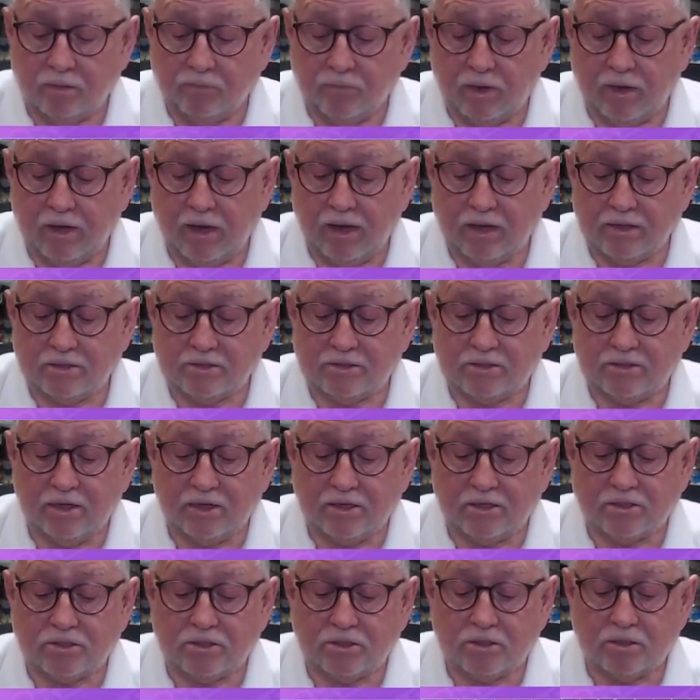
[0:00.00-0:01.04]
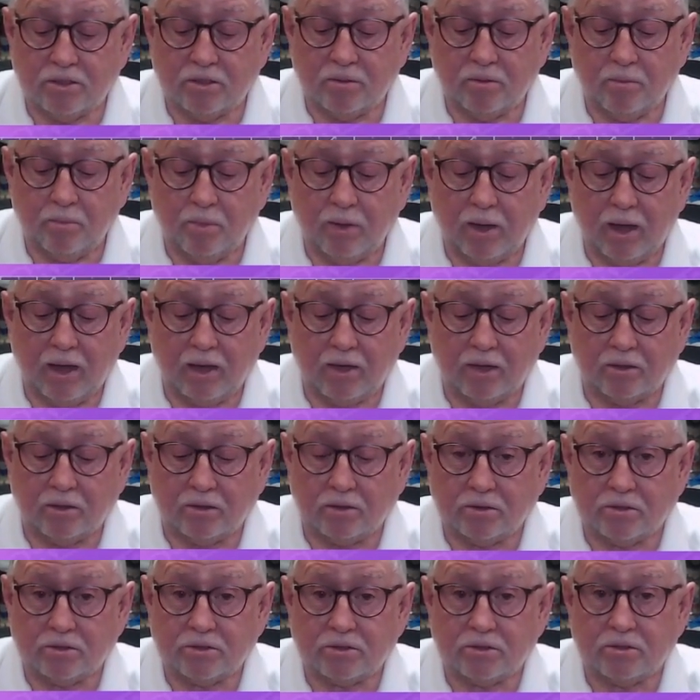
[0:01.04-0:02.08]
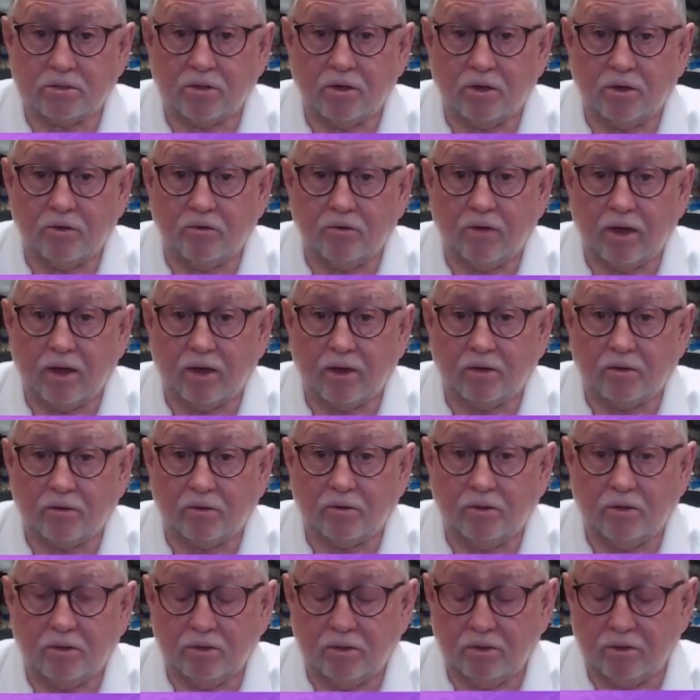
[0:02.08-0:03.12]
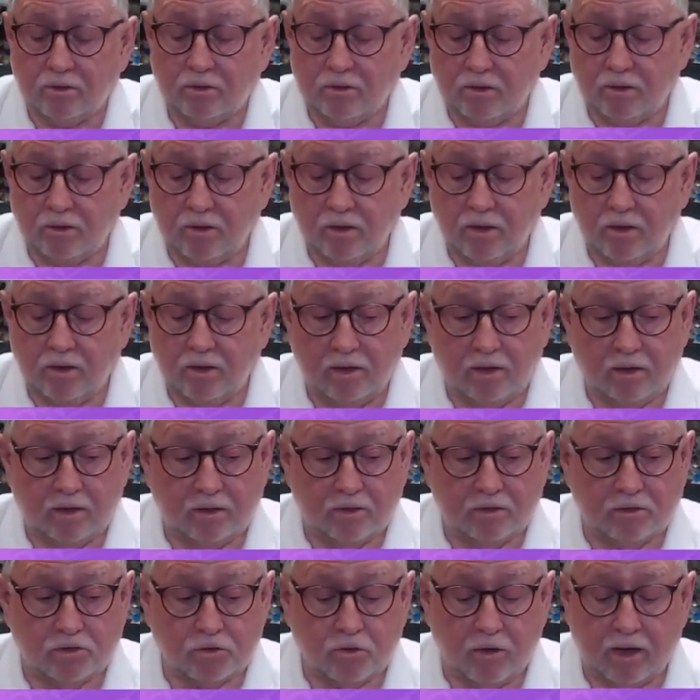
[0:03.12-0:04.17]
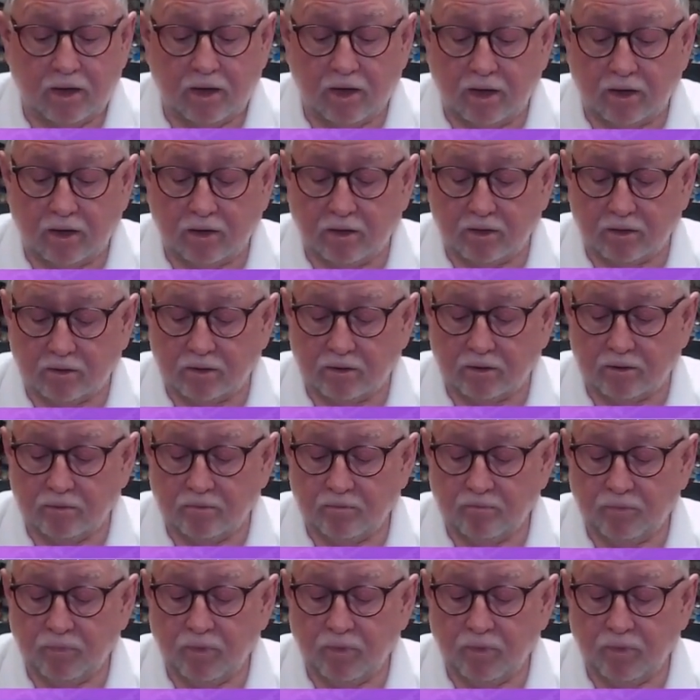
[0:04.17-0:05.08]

It has 6 panels around in triangular,